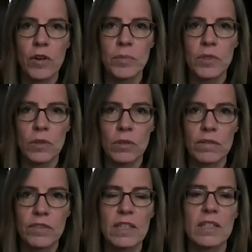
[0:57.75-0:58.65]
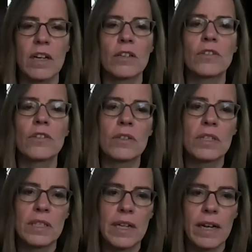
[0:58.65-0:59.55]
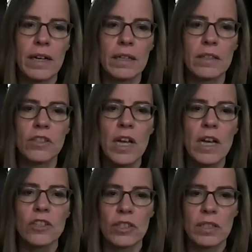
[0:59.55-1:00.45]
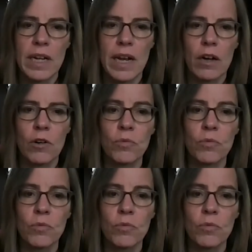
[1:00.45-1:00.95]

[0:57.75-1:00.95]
observed is to understand just how